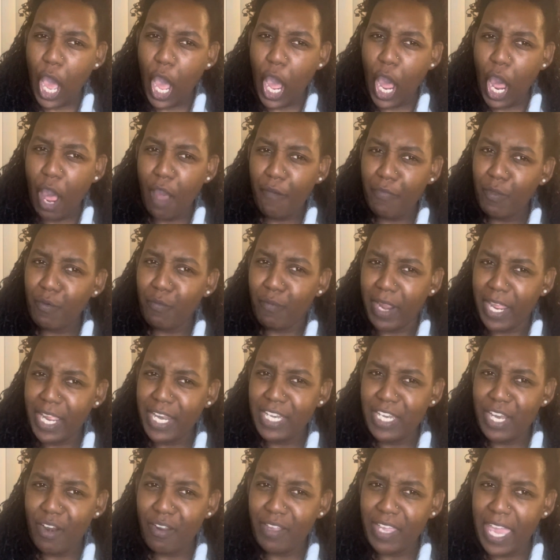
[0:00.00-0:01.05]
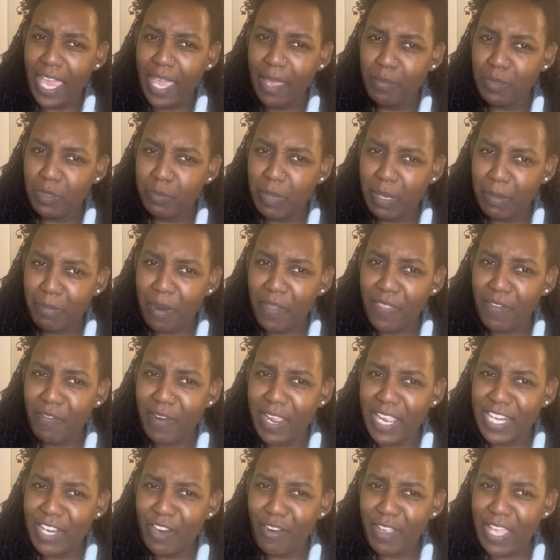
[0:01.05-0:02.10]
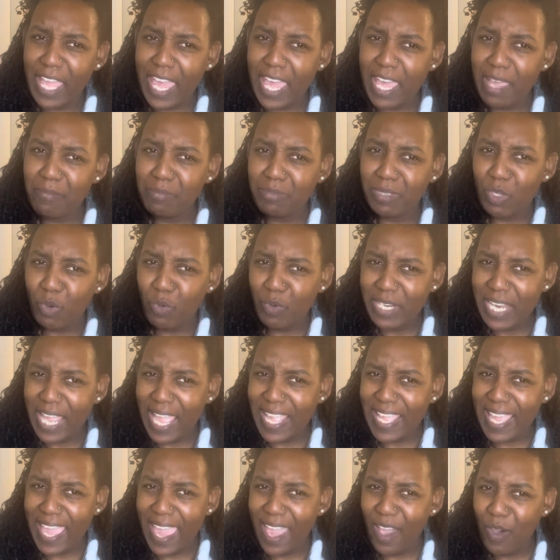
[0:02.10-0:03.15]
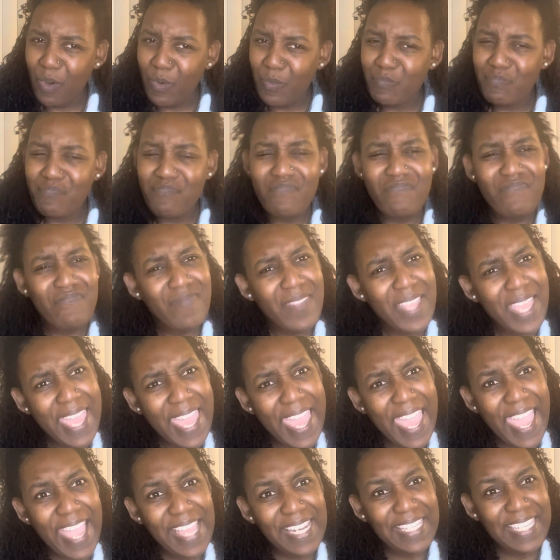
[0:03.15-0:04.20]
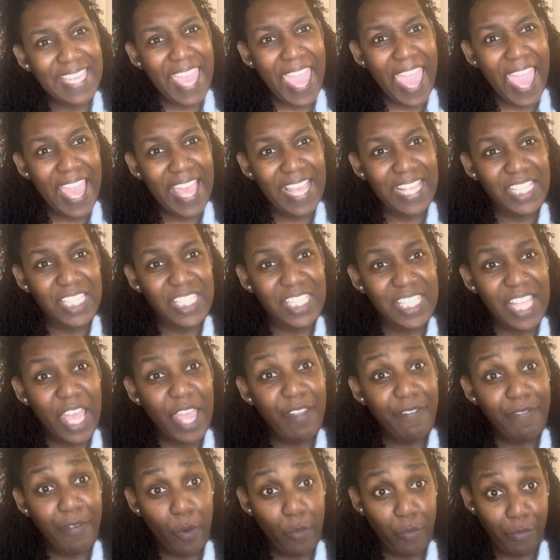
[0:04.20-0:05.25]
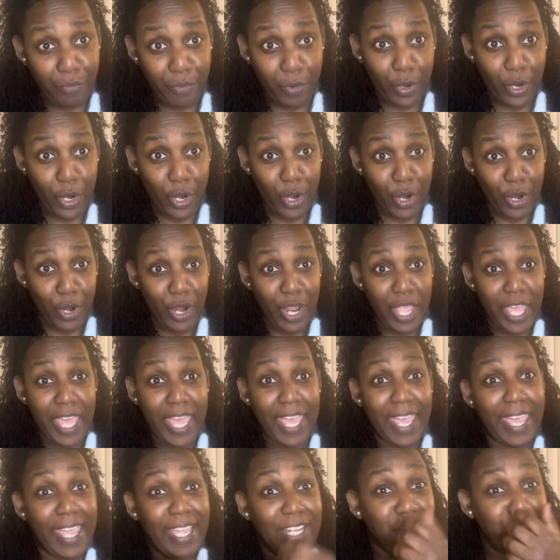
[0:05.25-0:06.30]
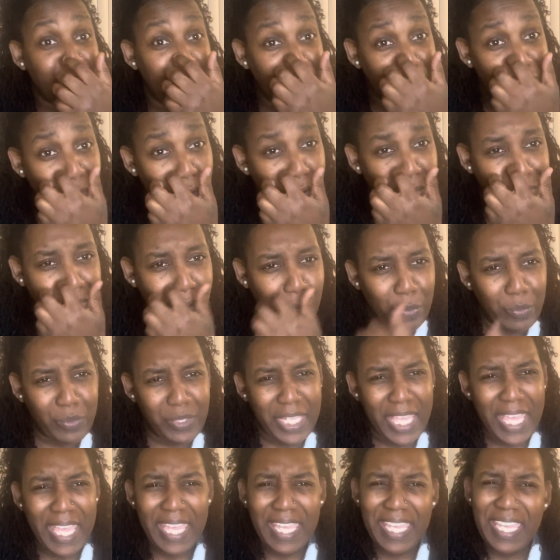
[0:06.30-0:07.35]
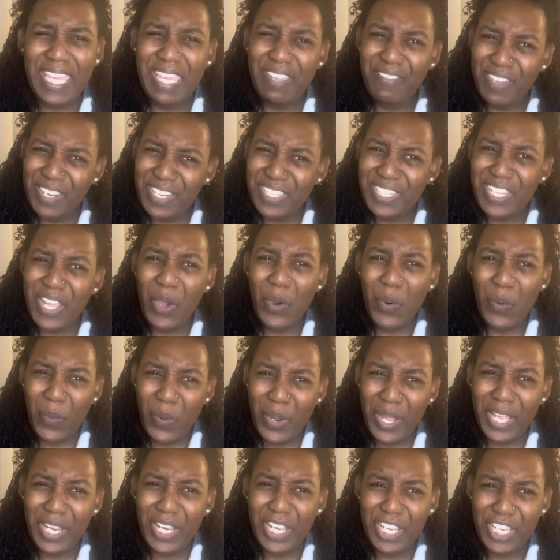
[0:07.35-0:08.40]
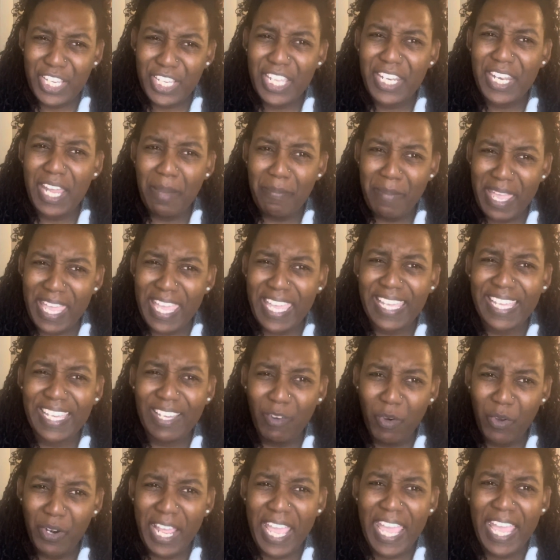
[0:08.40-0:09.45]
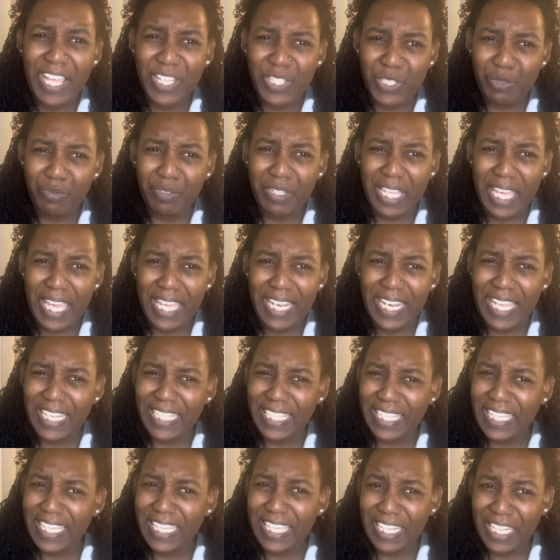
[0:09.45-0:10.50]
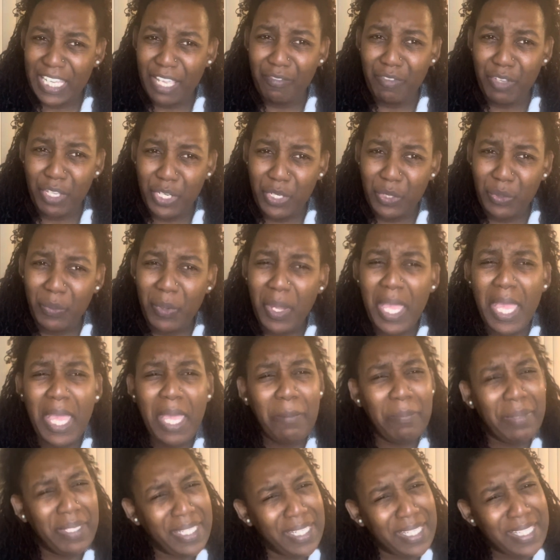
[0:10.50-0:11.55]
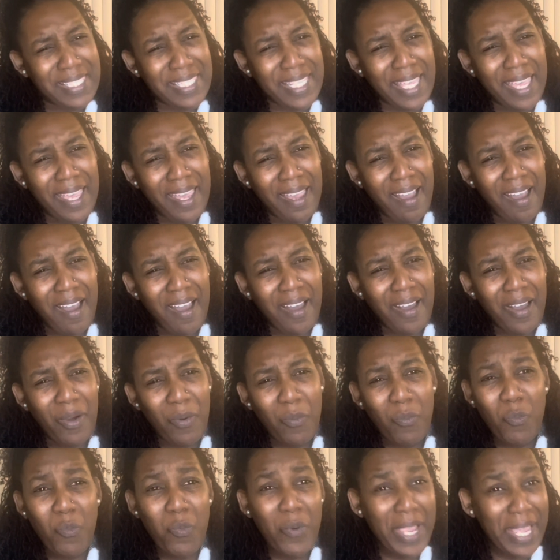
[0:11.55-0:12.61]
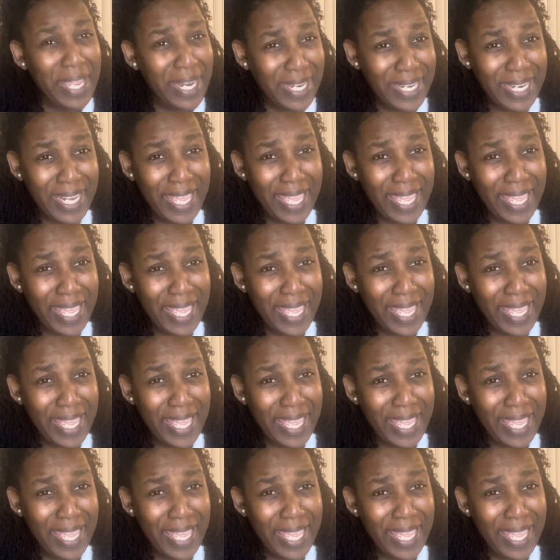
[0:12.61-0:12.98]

of the reindeer games, Big Brother reindeer games on Danielle, and cast a vote for her and change her vote, even though you dumb going to answer for that at the end if you do, because when